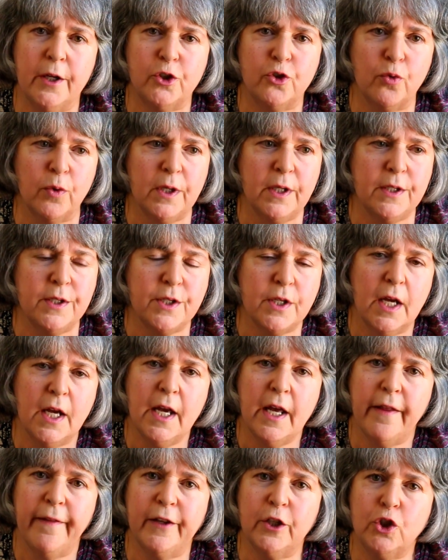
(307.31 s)
trees
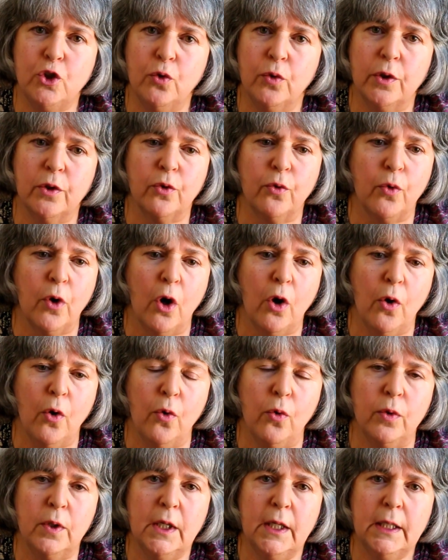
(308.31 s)
that you can
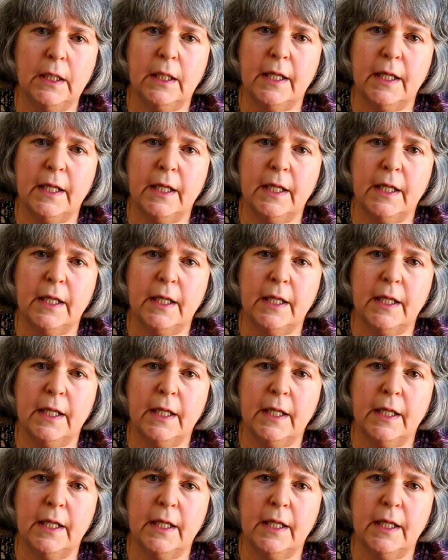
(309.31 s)
grow